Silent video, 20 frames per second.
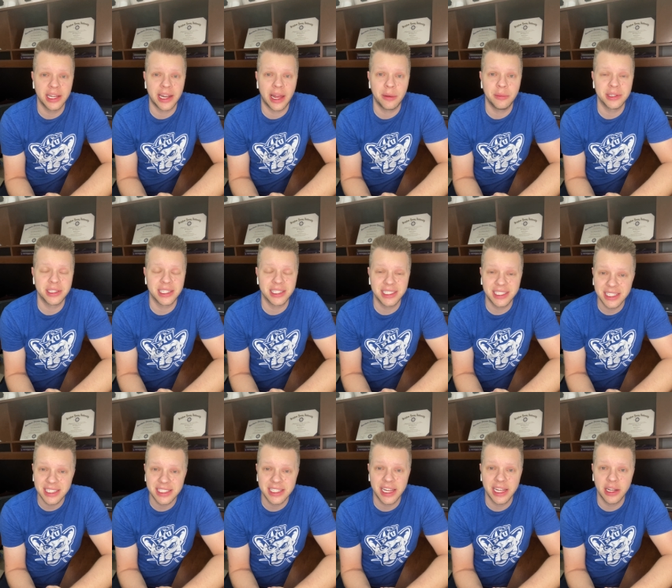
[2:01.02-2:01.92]
and I was
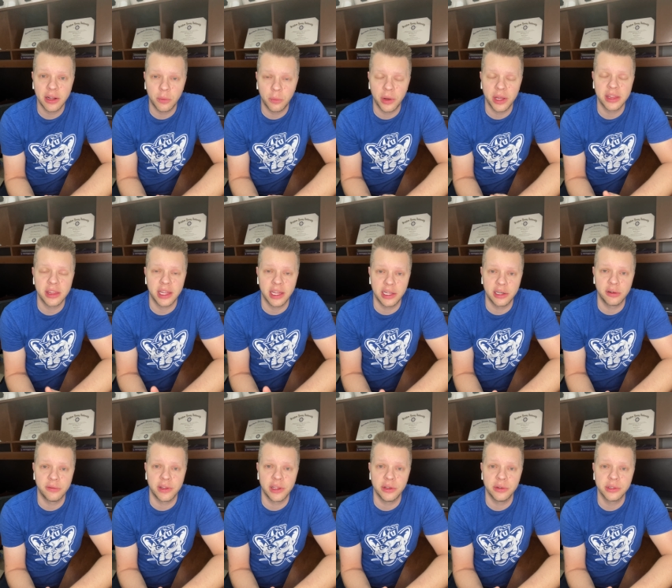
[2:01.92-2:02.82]
assisting with
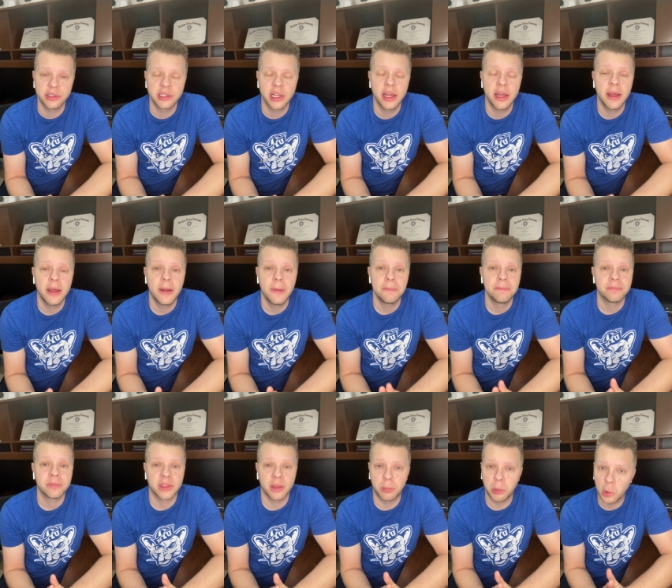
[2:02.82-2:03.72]
interviews,
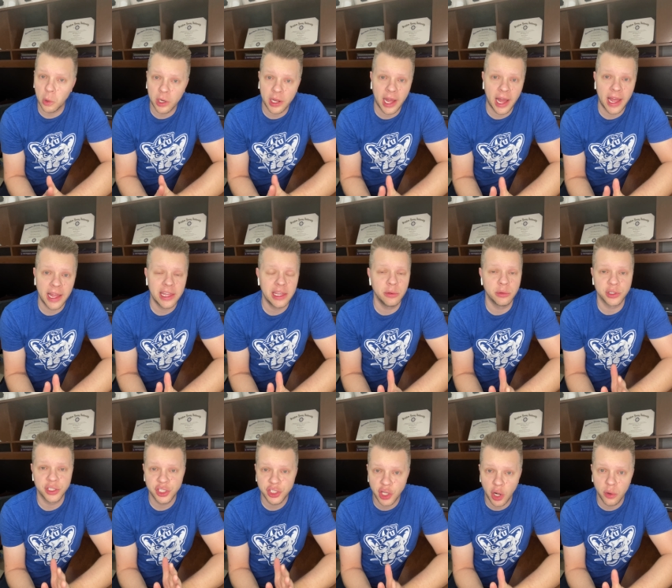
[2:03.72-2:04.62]
the poor guy, he
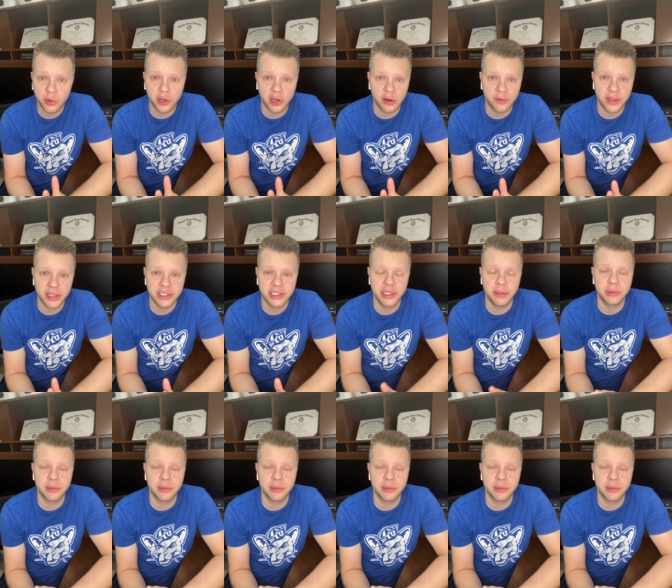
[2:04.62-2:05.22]
was so nervous.